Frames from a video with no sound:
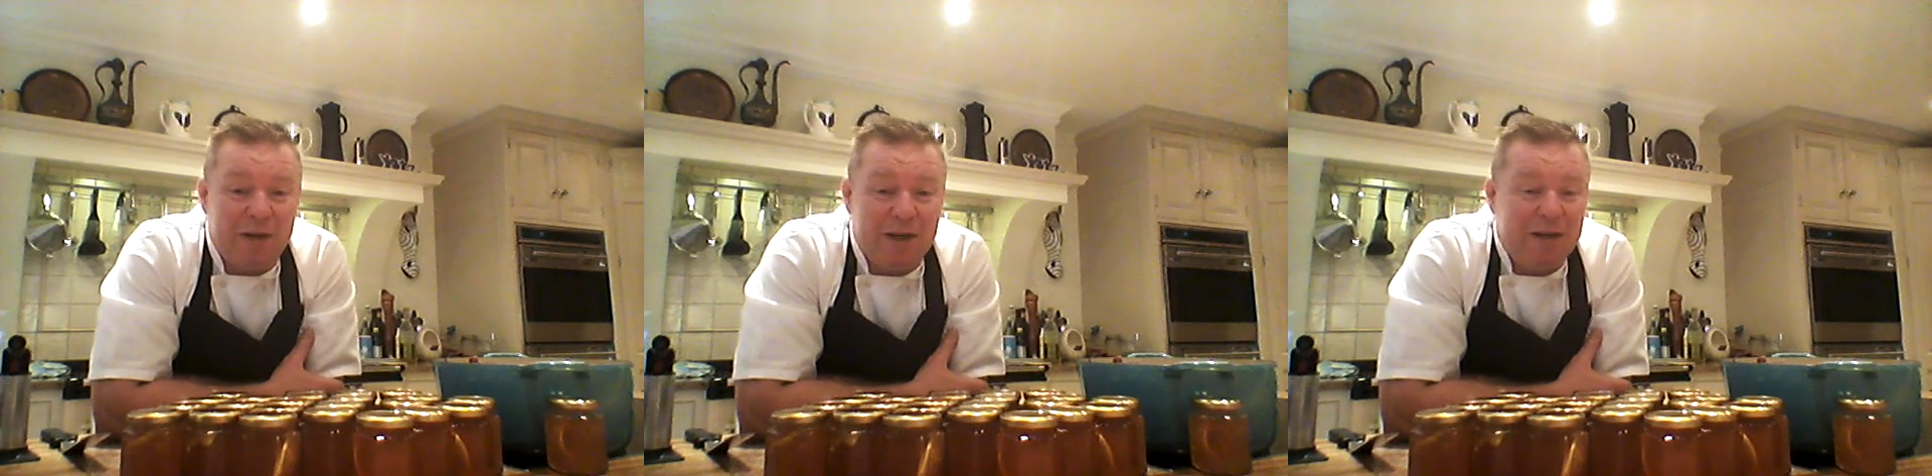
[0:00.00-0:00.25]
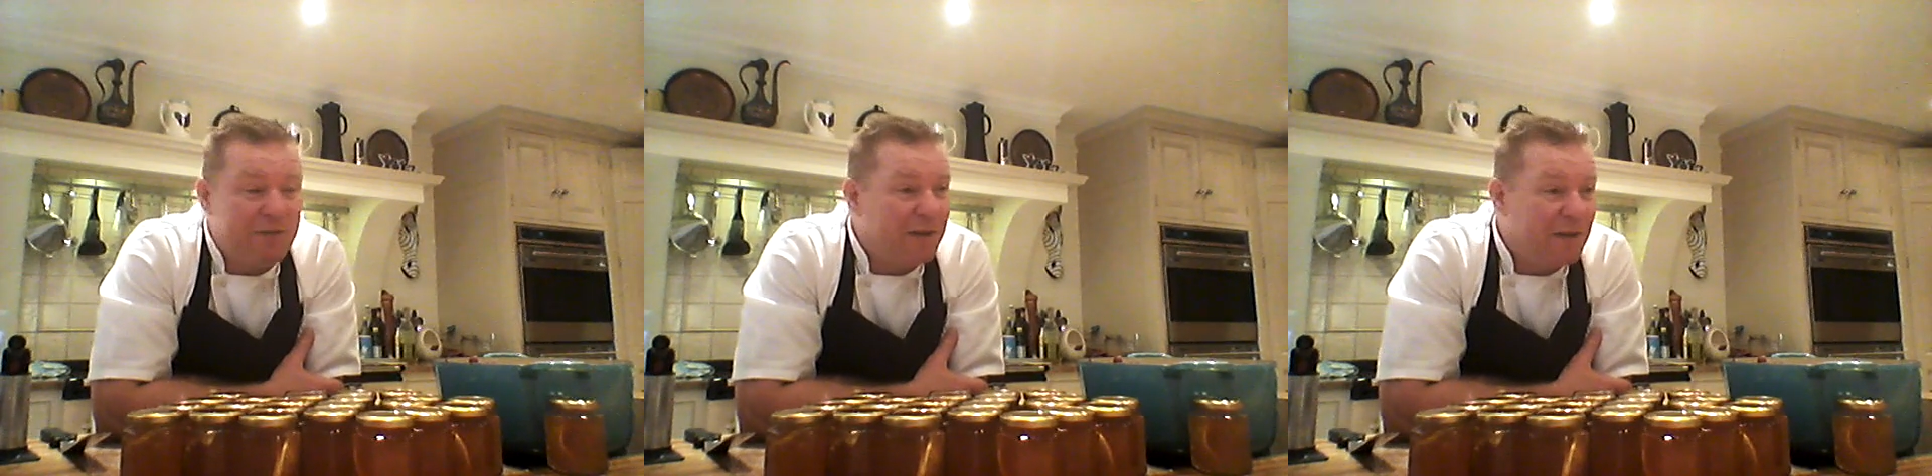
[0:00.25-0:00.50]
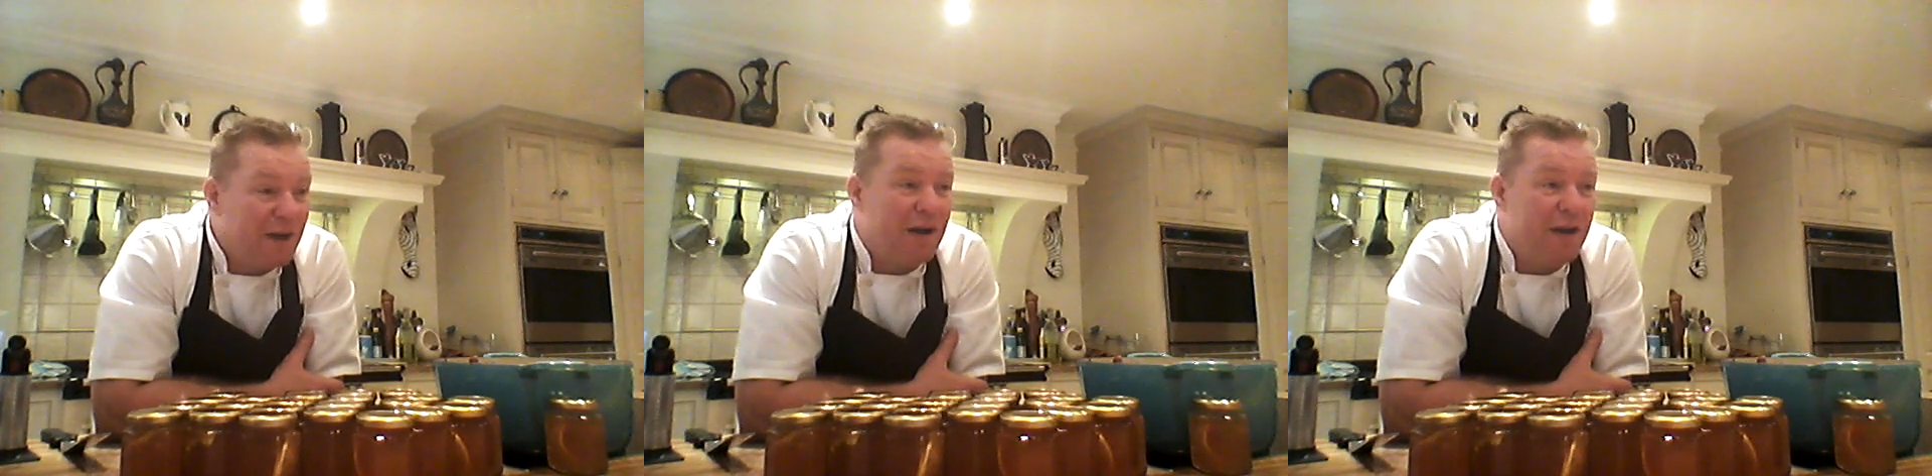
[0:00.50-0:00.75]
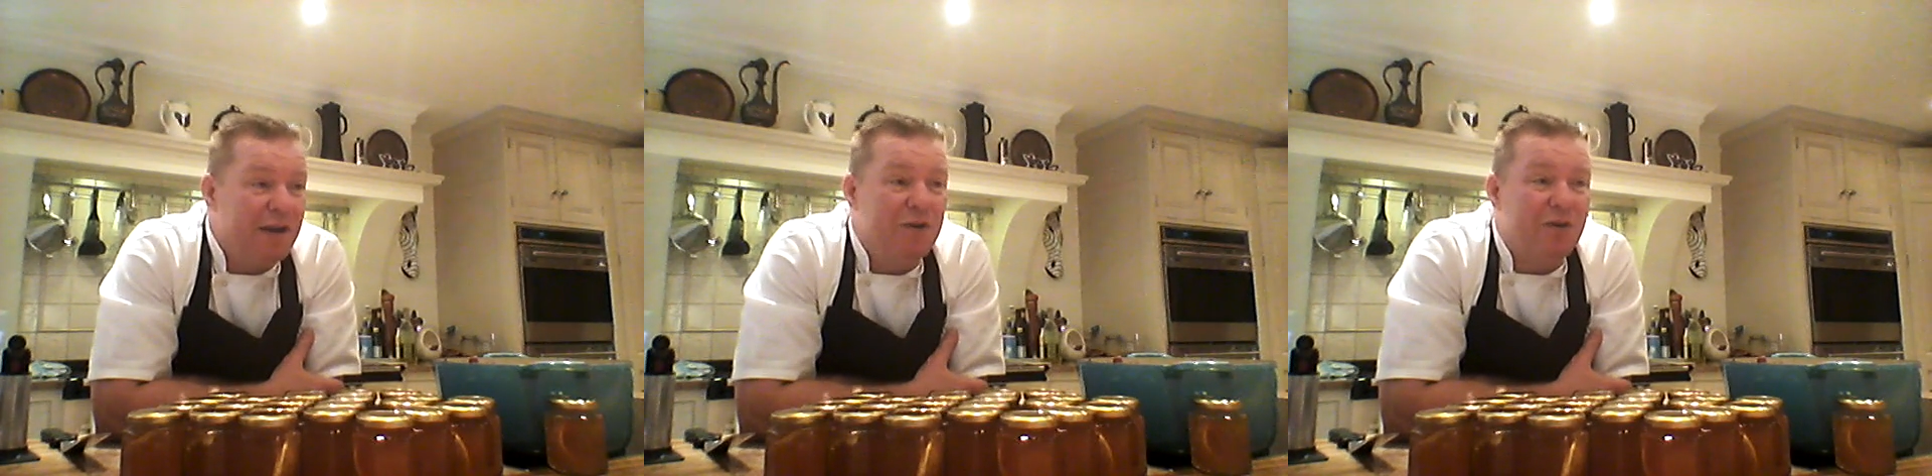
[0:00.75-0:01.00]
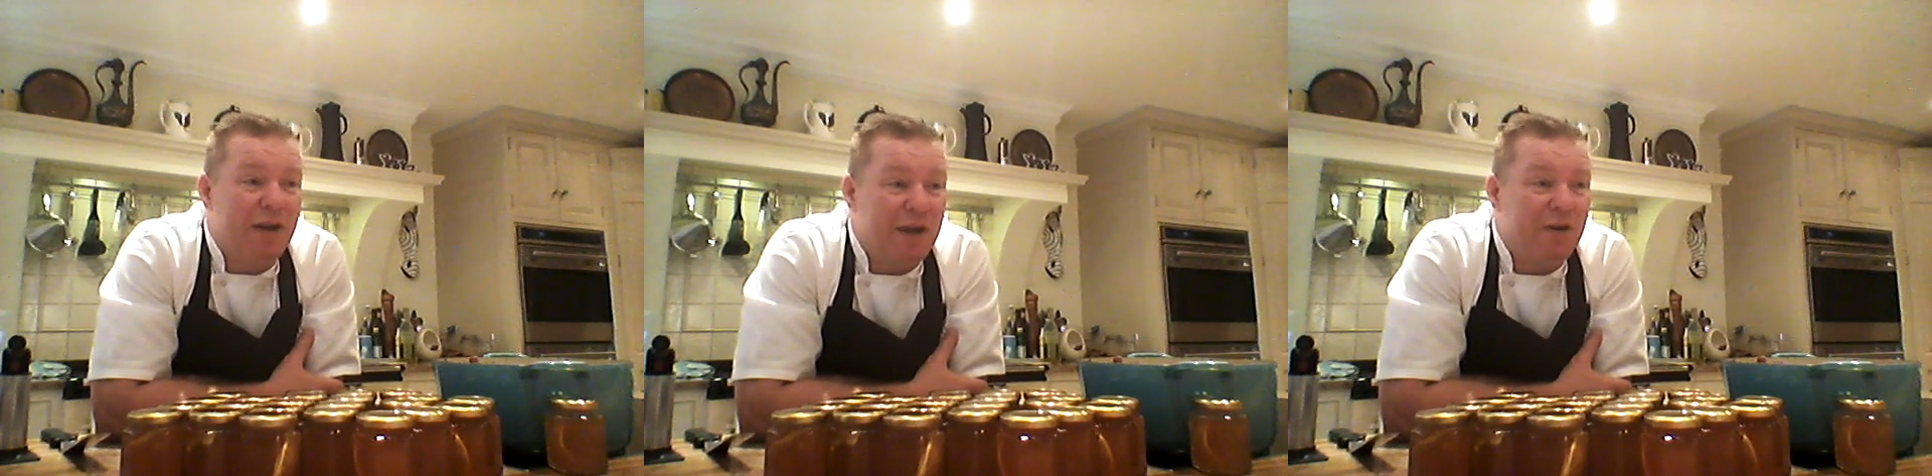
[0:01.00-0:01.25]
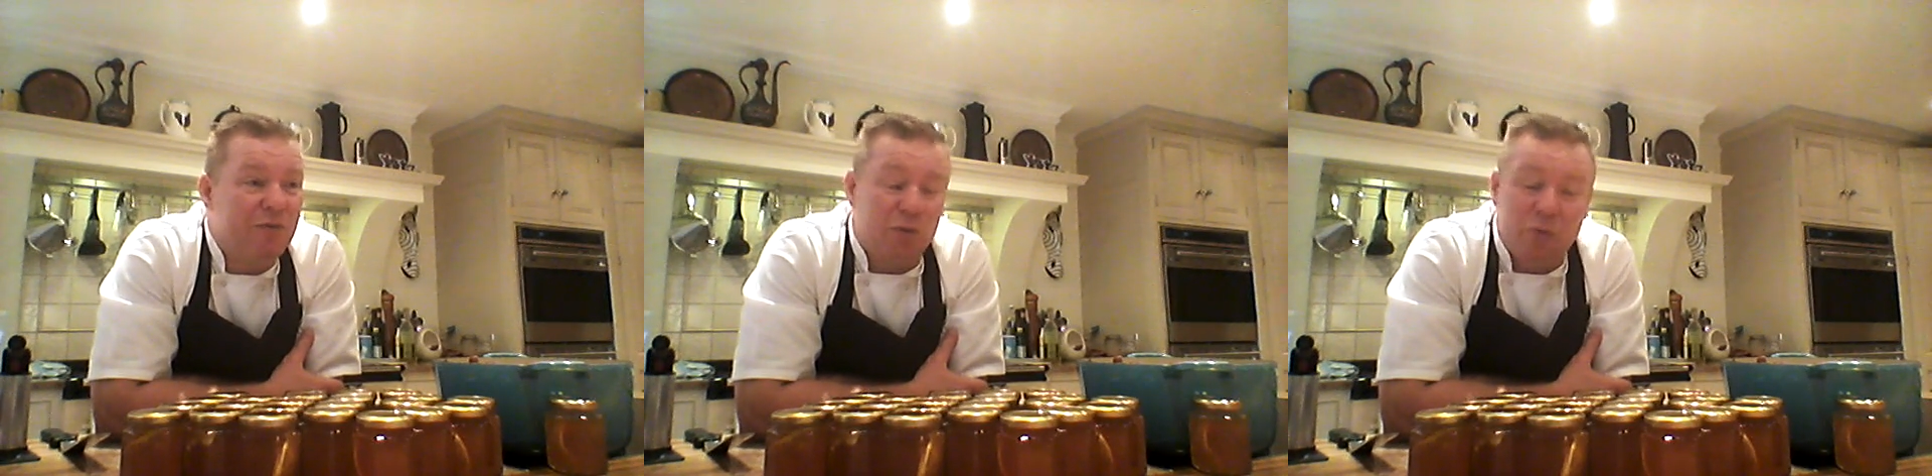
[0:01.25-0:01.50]
And it's a guy in your
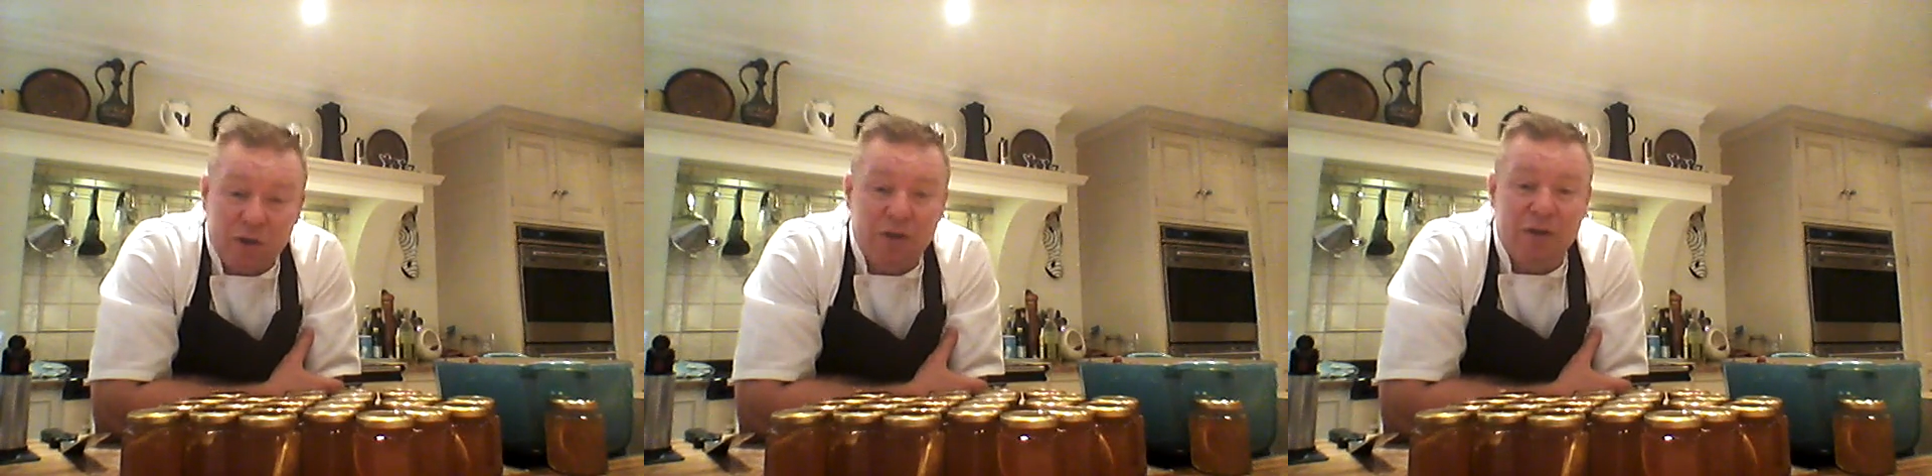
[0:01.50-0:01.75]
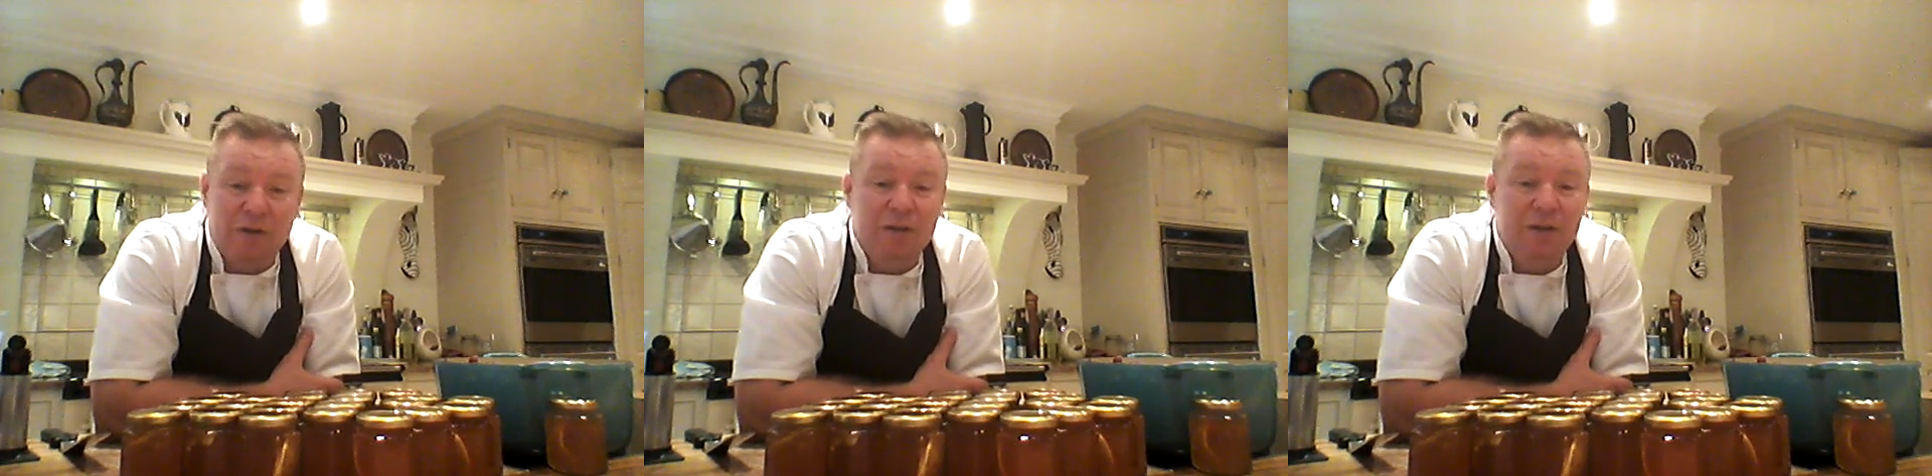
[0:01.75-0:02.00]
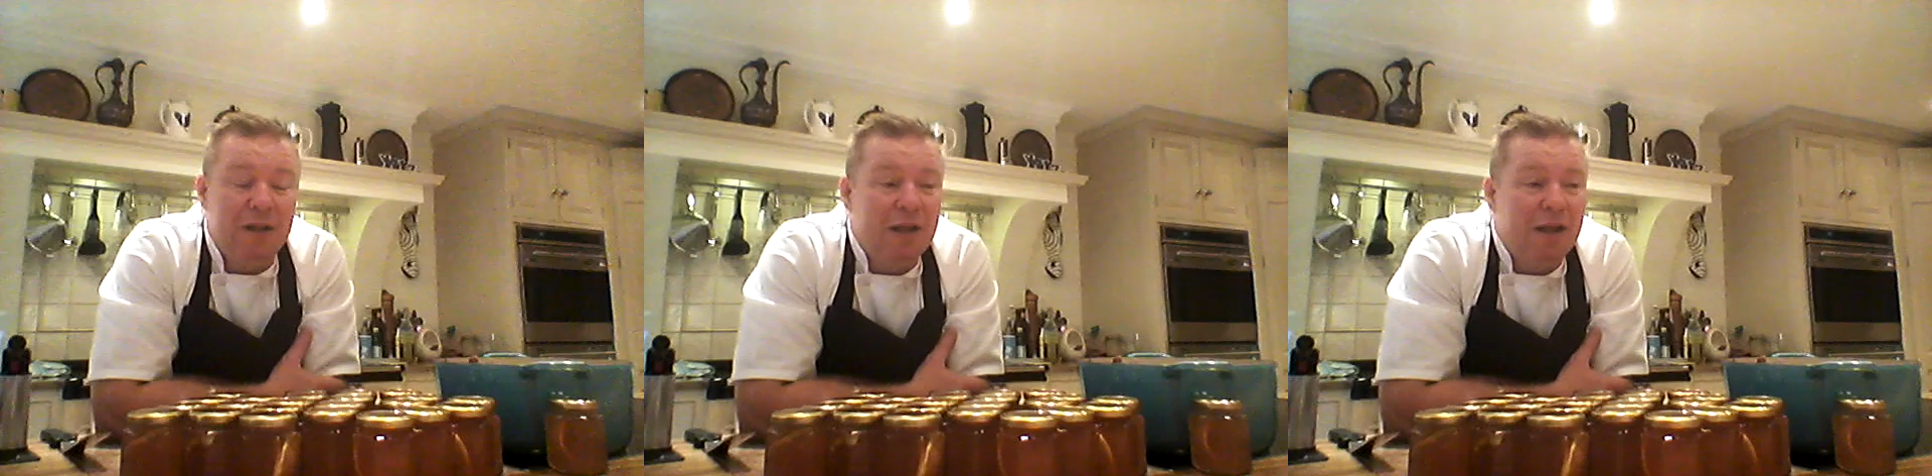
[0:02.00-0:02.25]
house, or a girl,